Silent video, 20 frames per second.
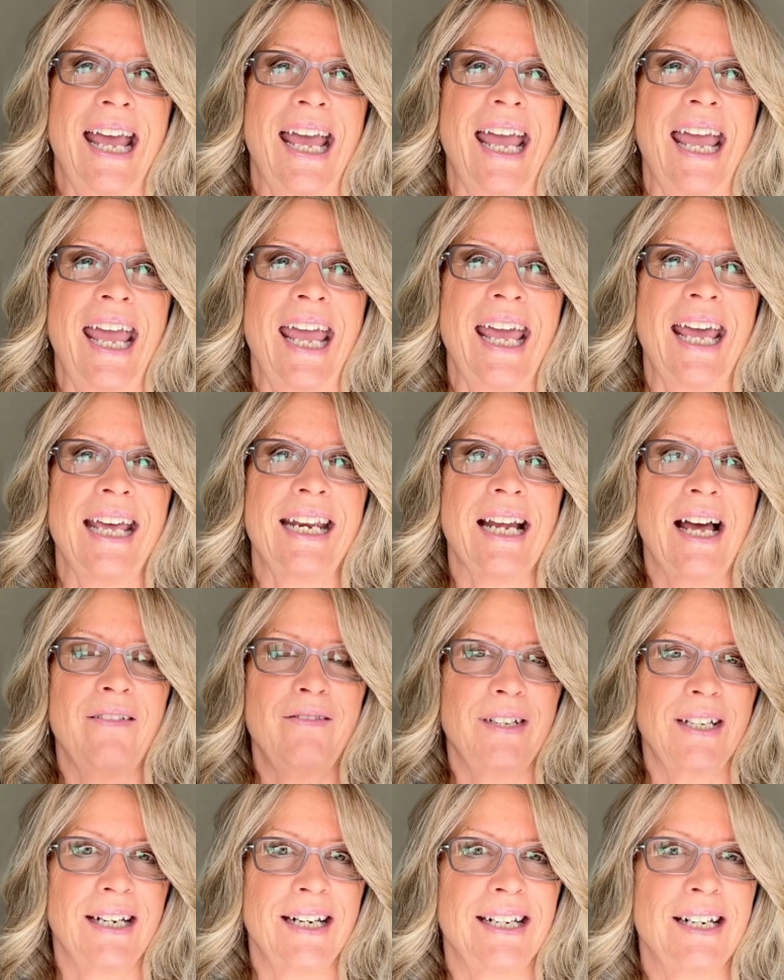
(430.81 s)
And I've
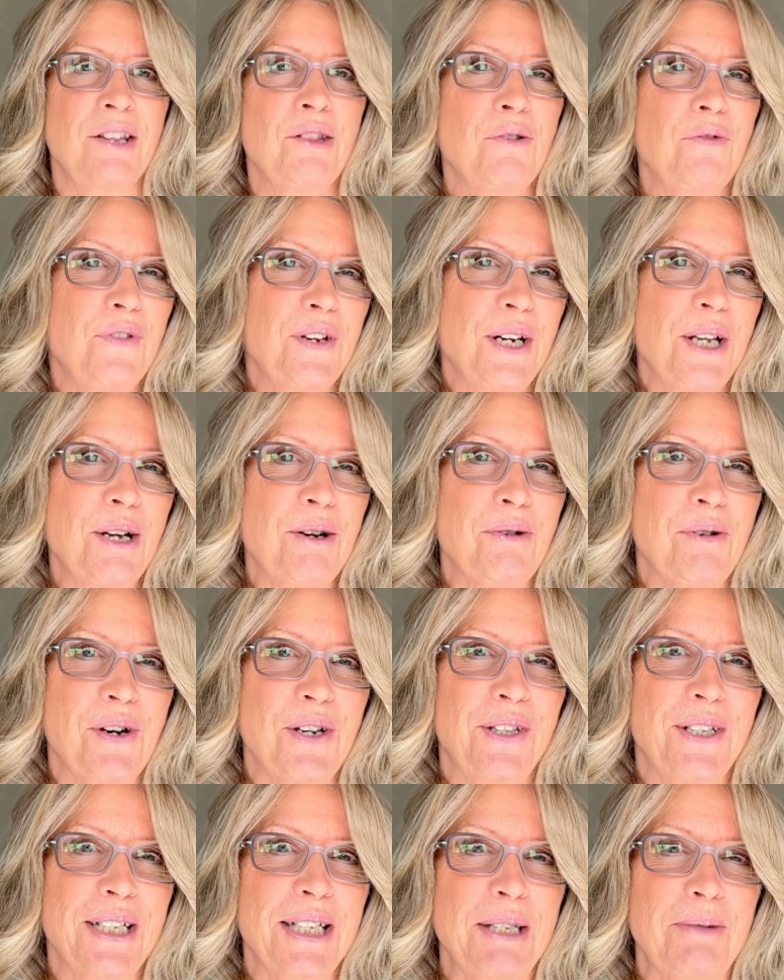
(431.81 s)
done another video on
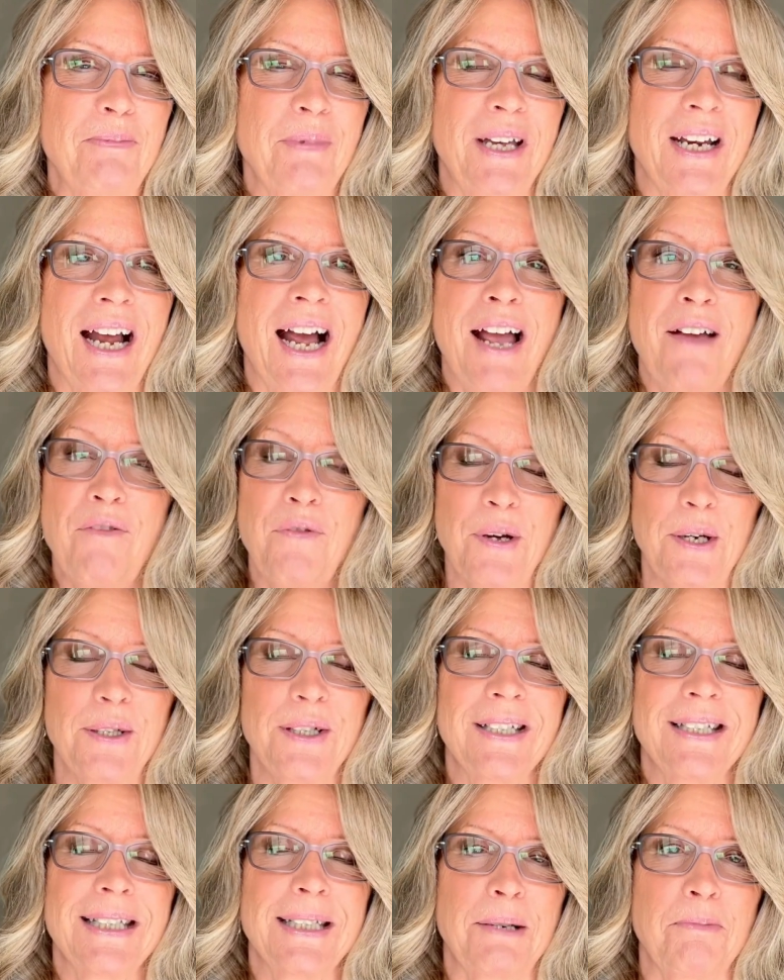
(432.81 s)
this, but I found
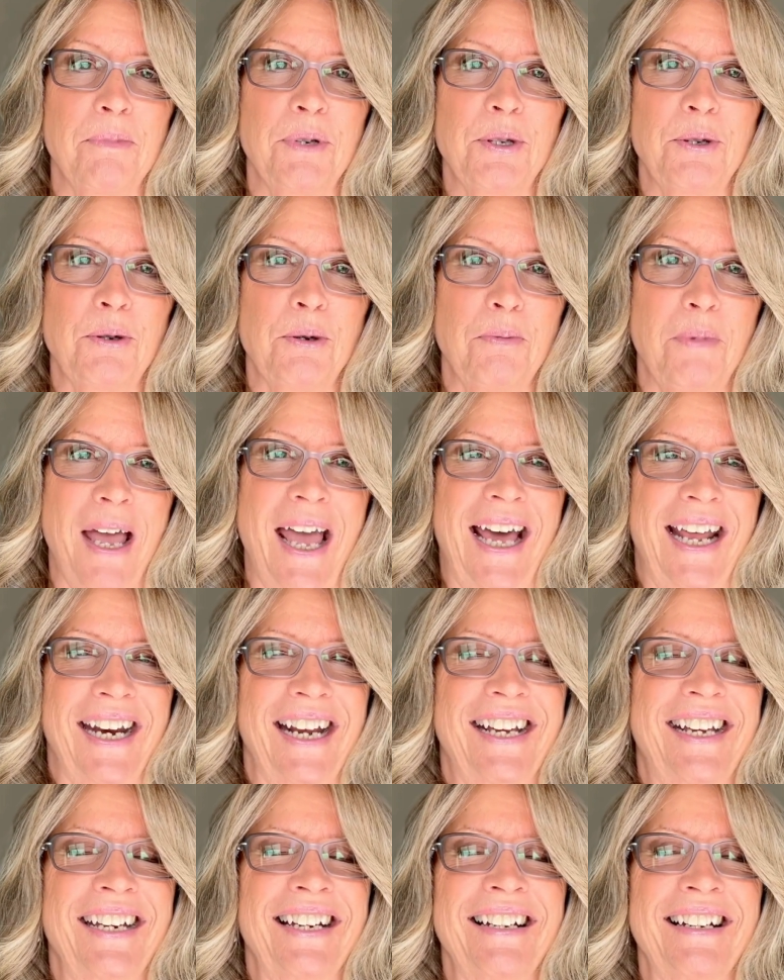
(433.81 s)
it somewhat
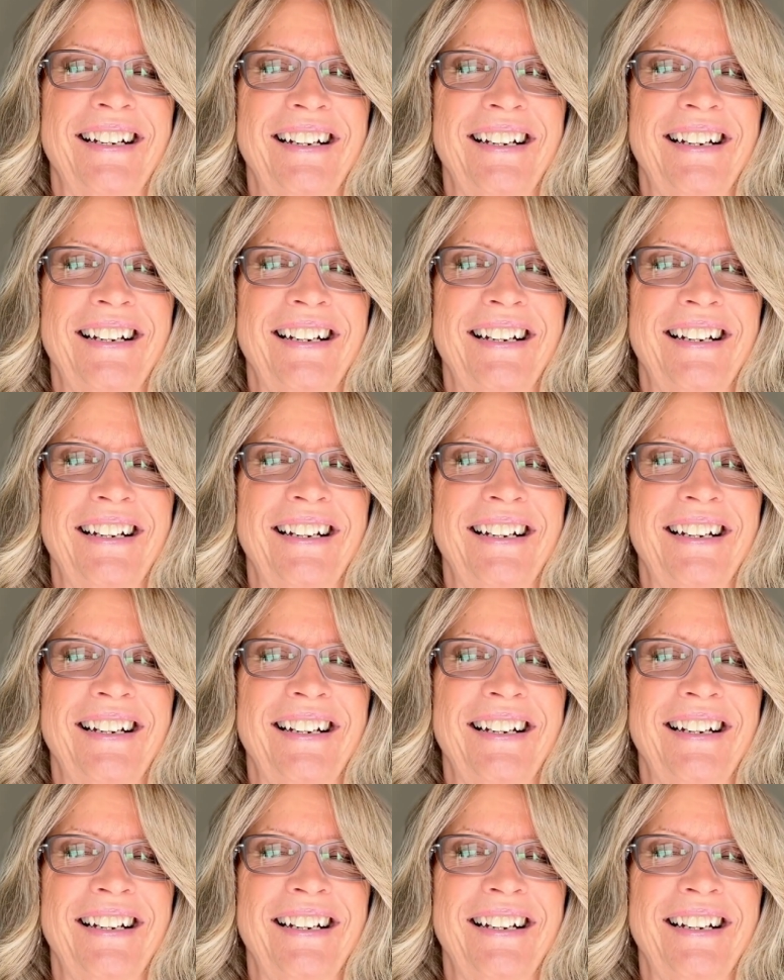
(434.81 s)
traumatic.